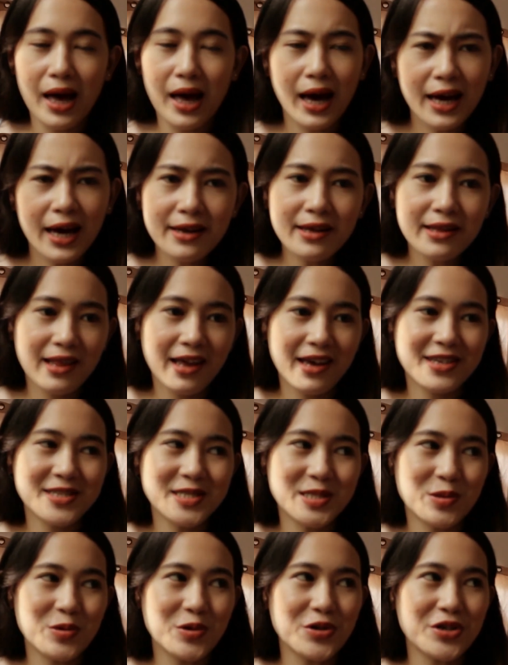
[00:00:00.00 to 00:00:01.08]
analyze
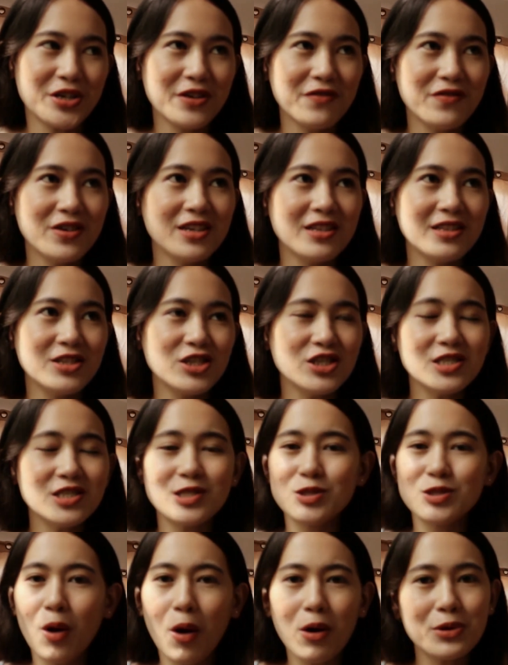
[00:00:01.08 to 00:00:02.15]
or even just
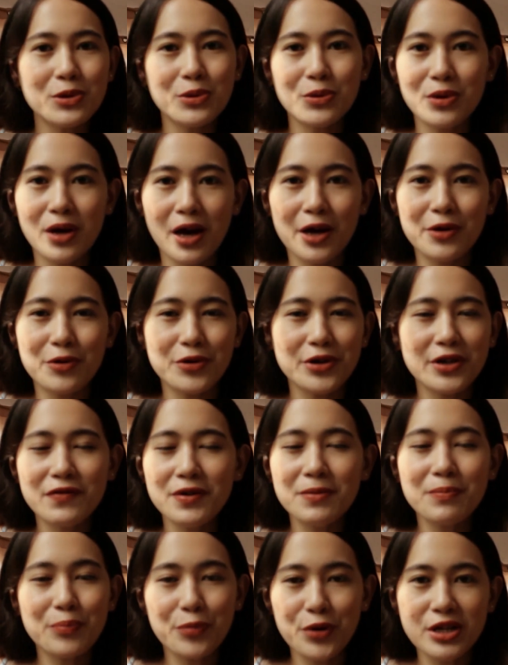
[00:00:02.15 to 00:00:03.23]
talk to God or
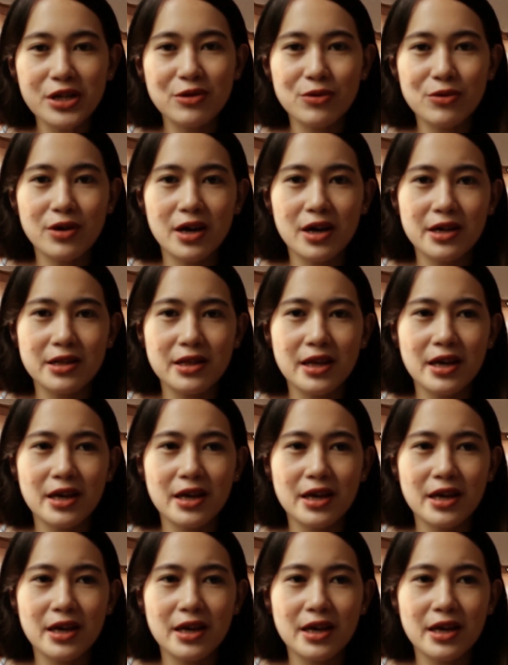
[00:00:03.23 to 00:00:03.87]
even pray to God,